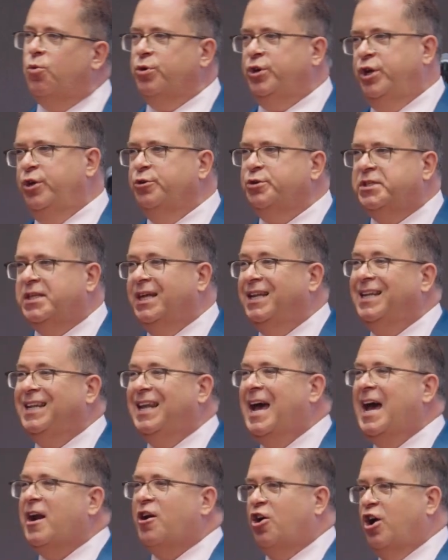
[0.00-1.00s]
use the
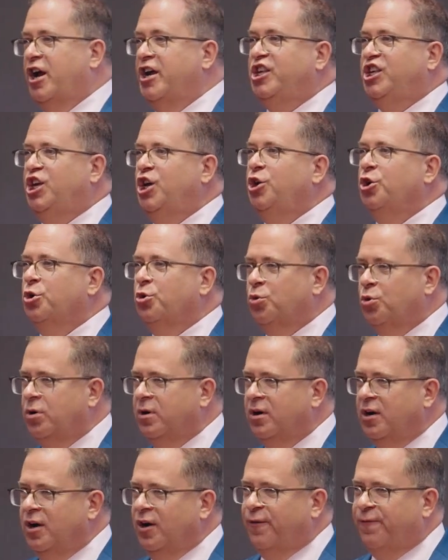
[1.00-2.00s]
letter U
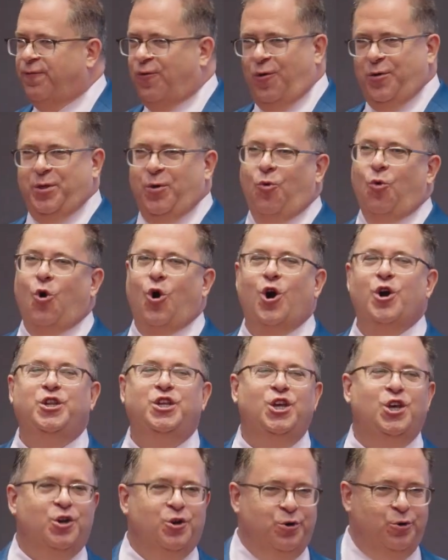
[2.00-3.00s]
for the word
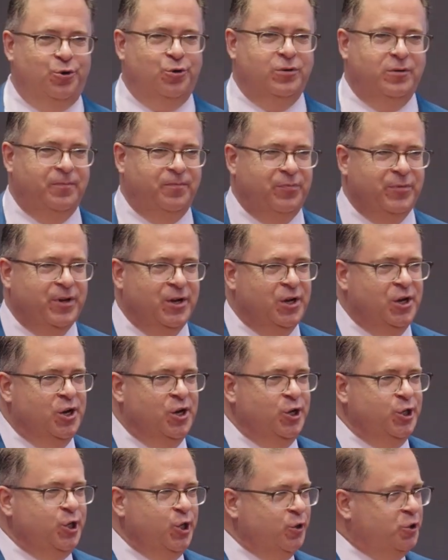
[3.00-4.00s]
you.
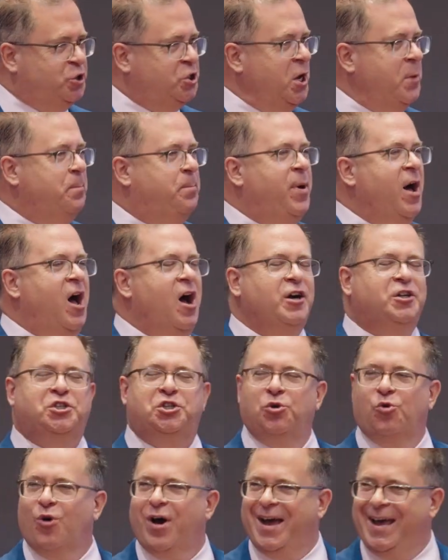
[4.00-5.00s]
You should
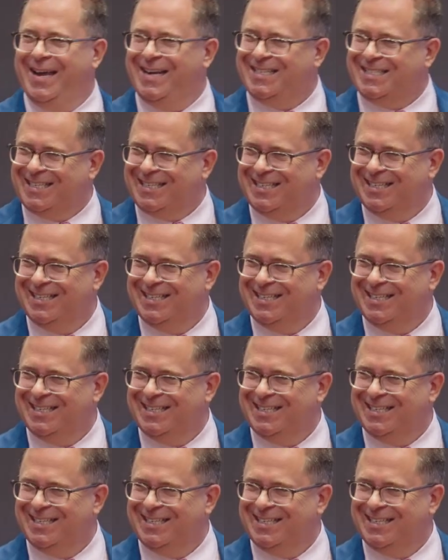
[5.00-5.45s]
punctuate.